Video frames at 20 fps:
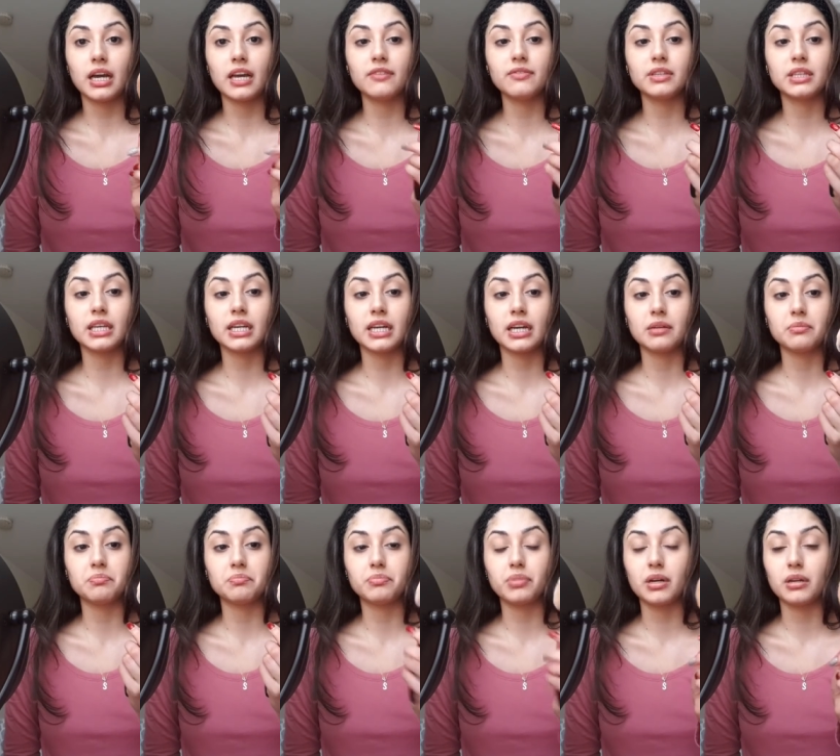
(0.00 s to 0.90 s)
I even think I
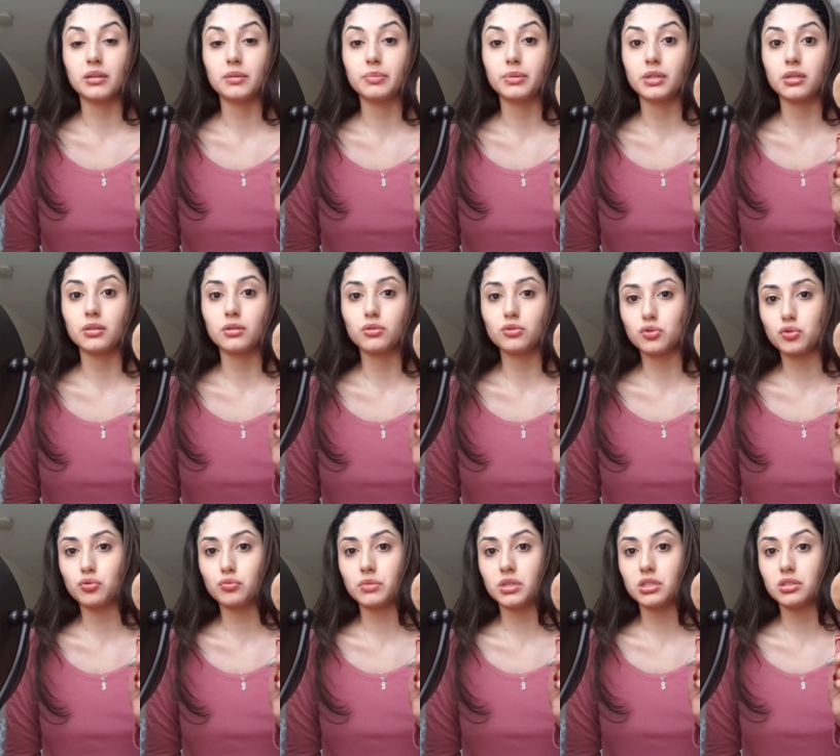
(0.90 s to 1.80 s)
probably put a little
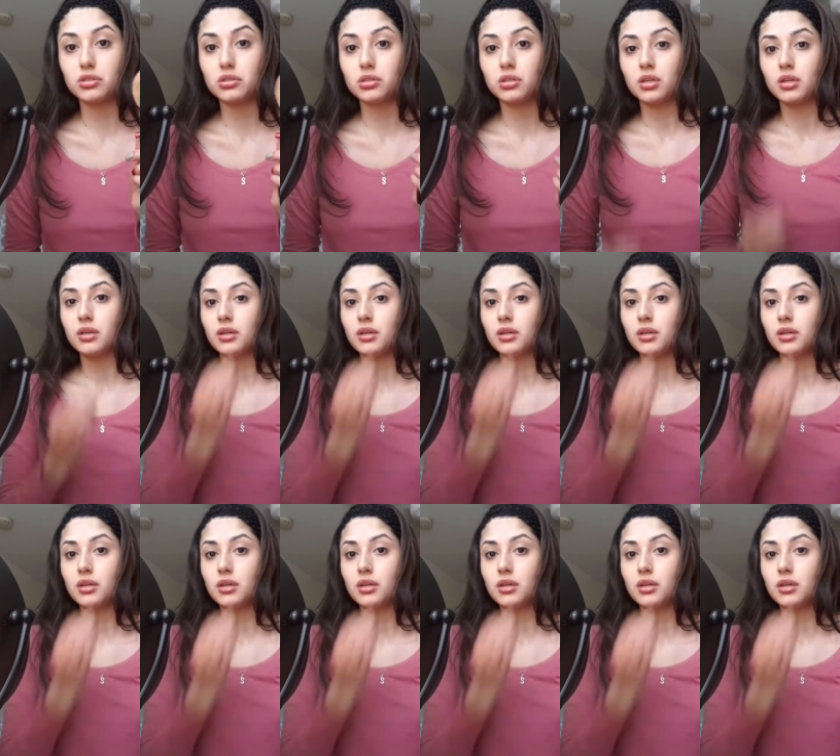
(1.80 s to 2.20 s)
too much.